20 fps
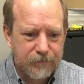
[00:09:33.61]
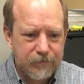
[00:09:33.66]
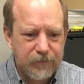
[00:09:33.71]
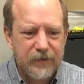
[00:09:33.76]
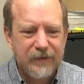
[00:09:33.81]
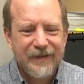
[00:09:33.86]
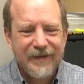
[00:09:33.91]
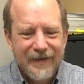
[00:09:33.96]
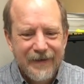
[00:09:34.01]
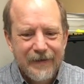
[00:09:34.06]

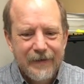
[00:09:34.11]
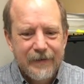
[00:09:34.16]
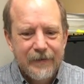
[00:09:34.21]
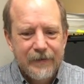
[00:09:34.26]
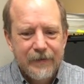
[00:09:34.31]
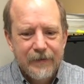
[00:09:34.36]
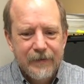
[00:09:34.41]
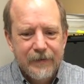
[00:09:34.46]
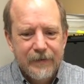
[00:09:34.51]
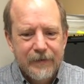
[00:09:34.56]
But
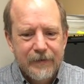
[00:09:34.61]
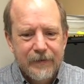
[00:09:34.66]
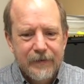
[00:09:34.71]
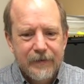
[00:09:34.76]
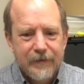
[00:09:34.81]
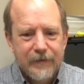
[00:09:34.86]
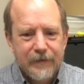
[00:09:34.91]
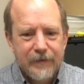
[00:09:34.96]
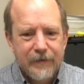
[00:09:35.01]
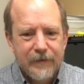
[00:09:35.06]

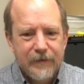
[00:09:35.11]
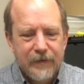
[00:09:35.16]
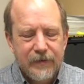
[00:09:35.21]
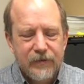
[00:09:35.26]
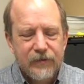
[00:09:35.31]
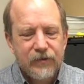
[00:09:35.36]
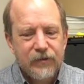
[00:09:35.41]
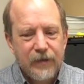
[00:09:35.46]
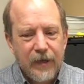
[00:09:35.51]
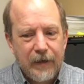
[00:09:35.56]

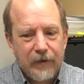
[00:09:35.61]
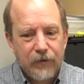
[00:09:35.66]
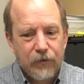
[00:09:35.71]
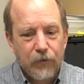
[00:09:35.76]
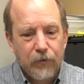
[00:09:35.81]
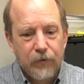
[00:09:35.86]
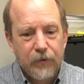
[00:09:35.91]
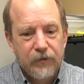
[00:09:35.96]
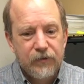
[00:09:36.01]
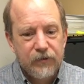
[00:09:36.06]
these
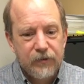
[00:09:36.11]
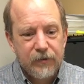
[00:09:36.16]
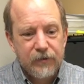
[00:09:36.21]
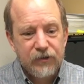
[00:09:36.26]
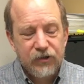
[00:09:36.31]
categories